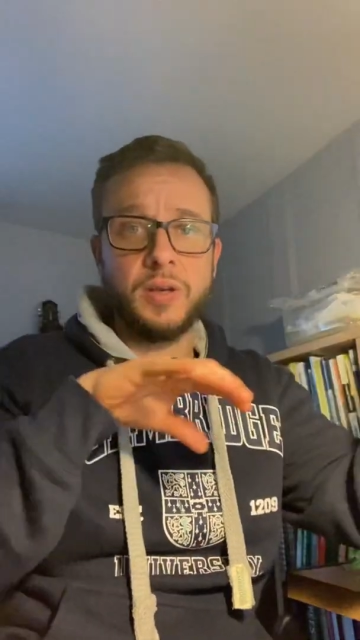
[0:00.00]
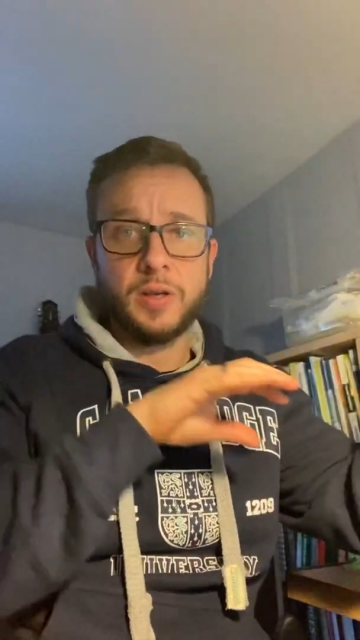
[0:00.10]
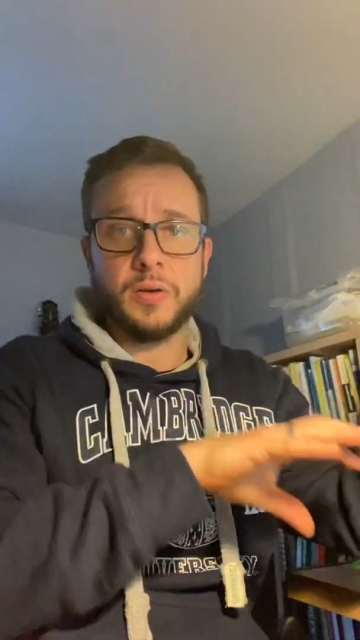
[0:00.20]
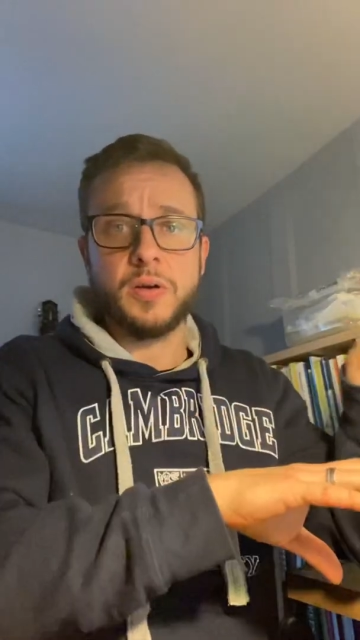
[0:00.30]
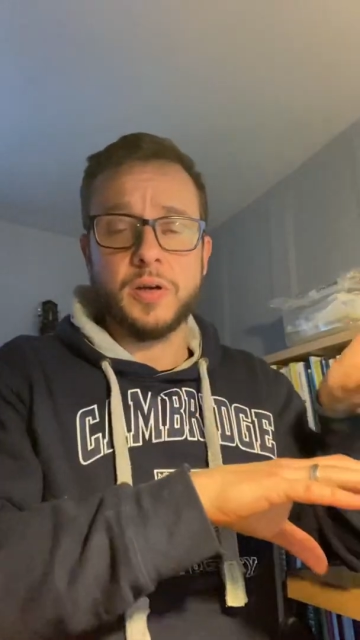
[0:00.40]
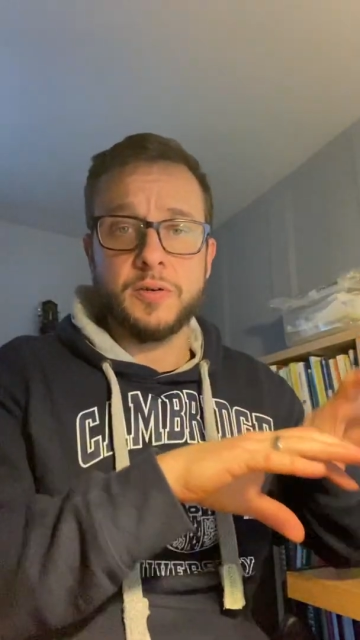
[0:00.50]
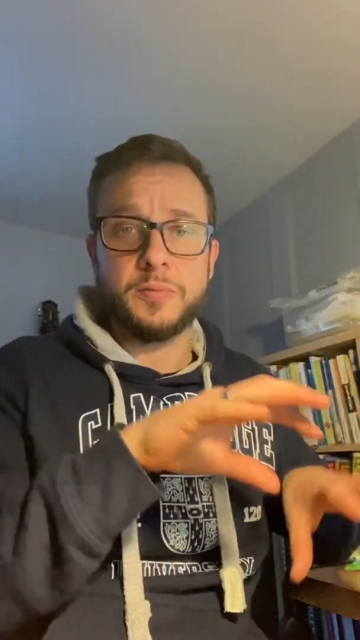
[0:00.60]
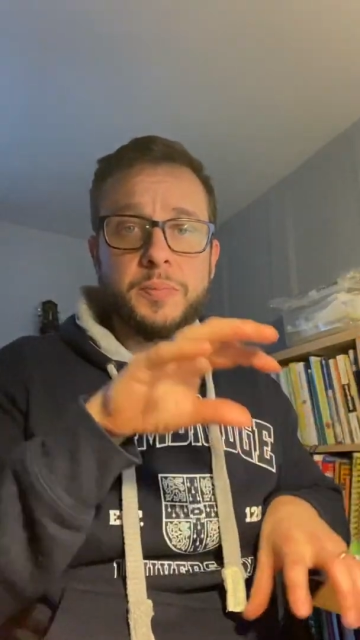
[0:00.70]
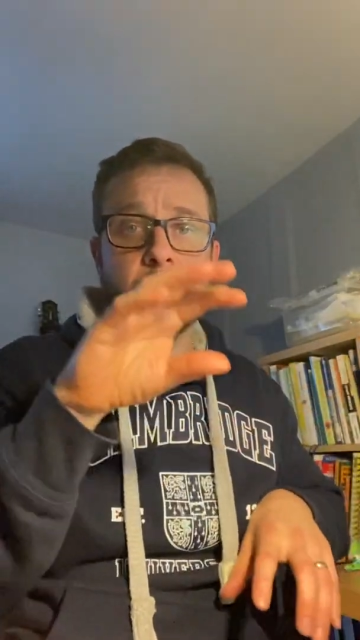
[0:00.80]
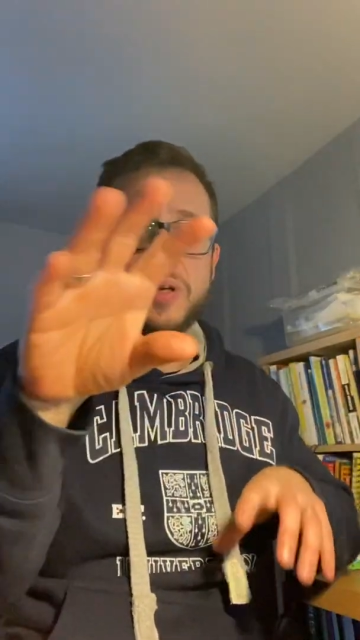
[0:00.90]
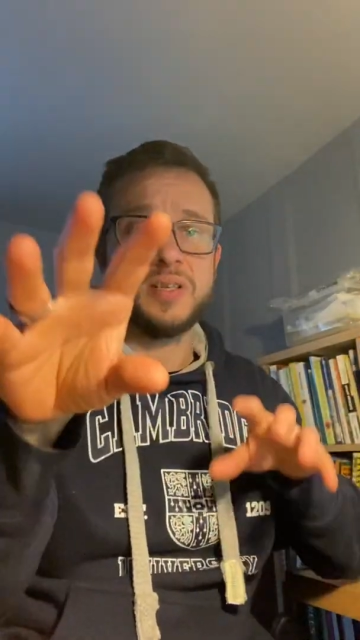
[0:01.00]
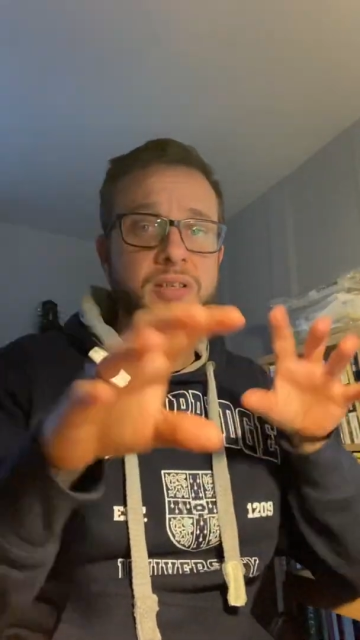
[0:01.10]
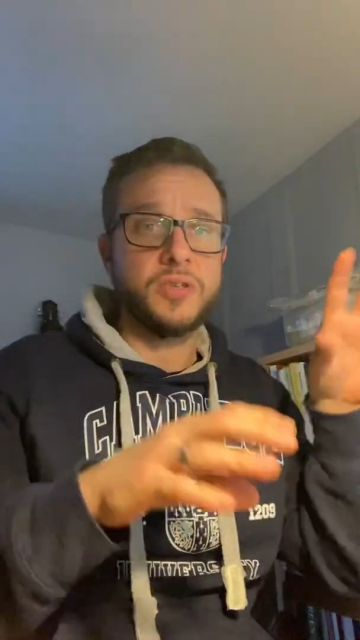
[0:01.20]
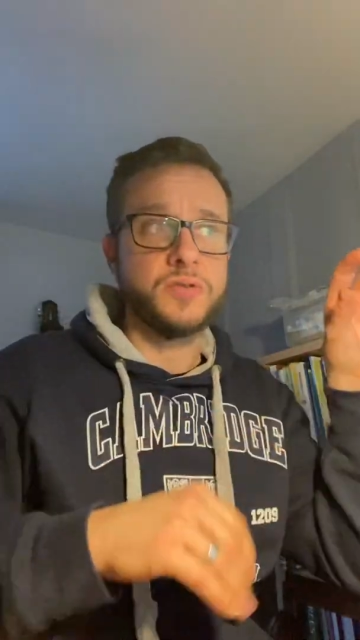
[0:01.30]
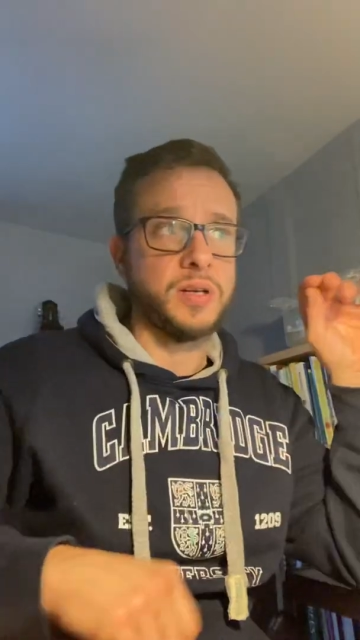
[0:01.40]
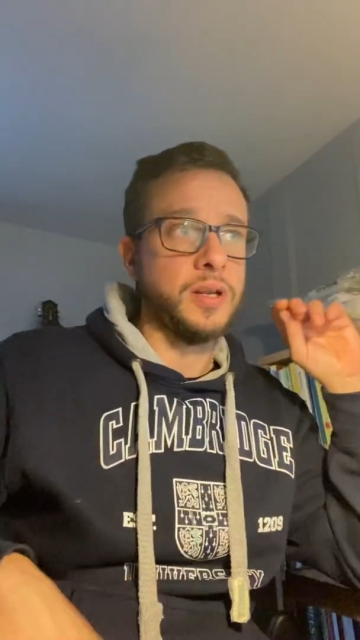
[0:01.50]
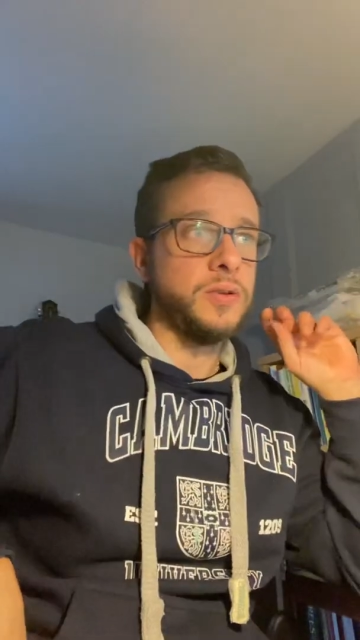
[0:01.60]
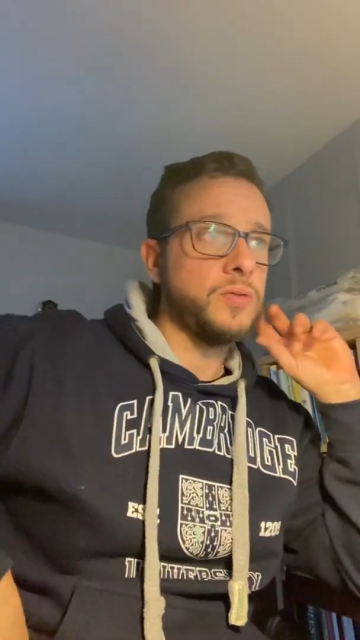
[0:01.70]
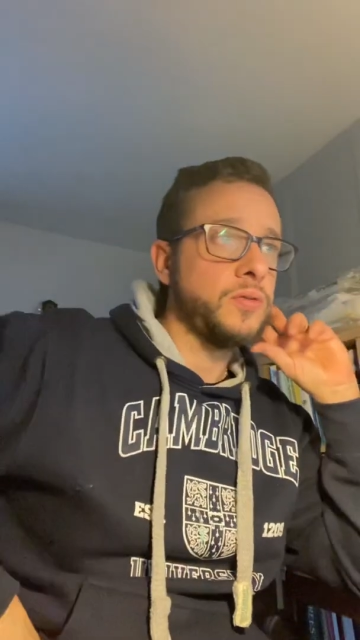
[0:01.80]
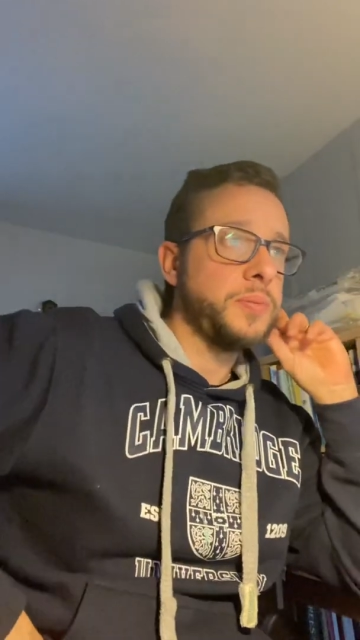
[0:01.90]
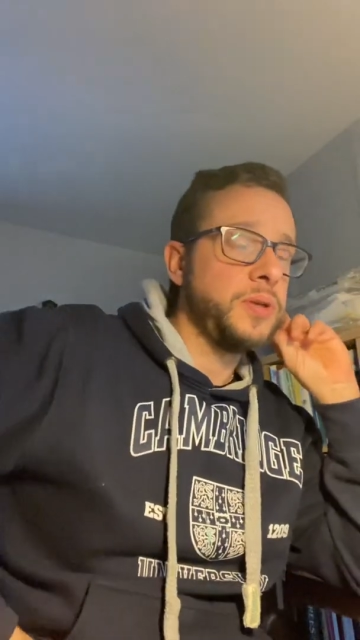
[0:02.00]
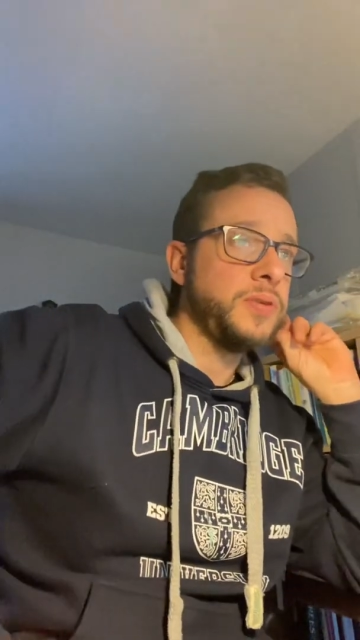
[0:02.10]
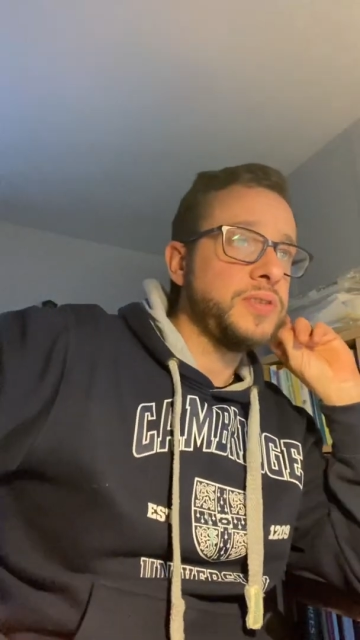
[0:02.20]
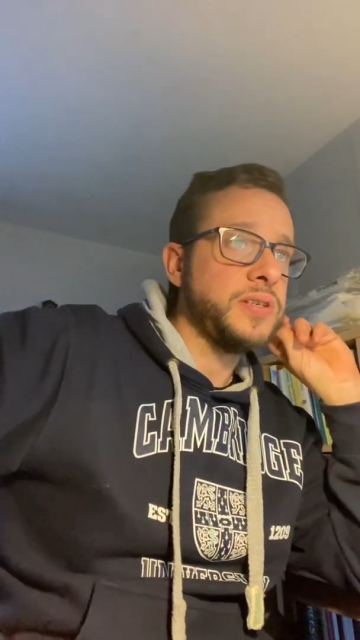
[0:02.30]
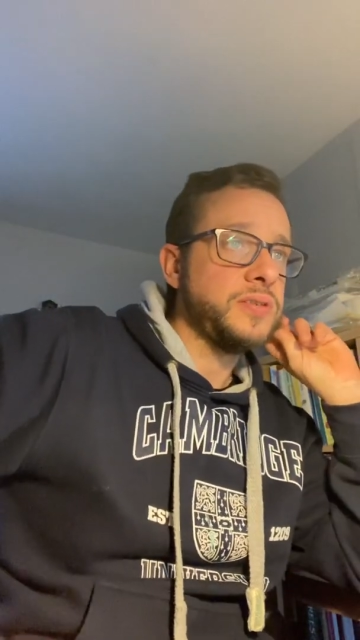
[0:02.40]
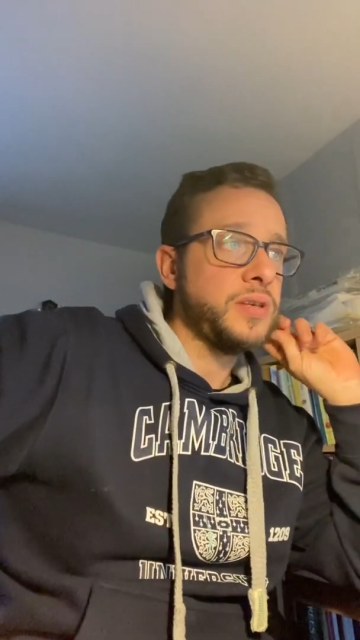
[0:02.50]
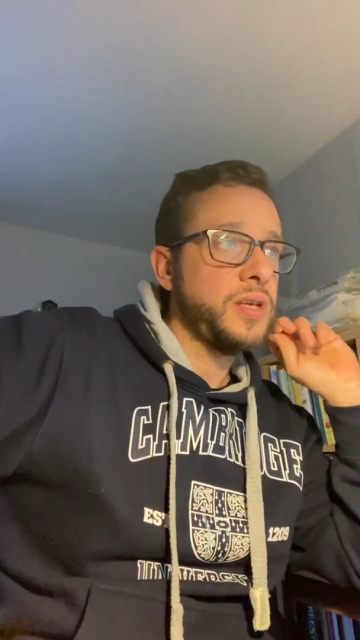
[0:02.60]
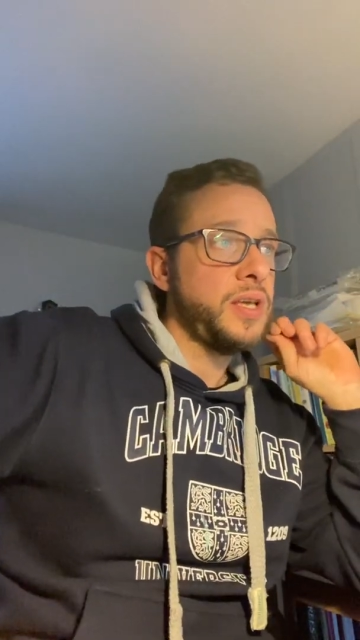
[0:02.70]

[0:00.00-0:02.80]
kind of polycentric local communities.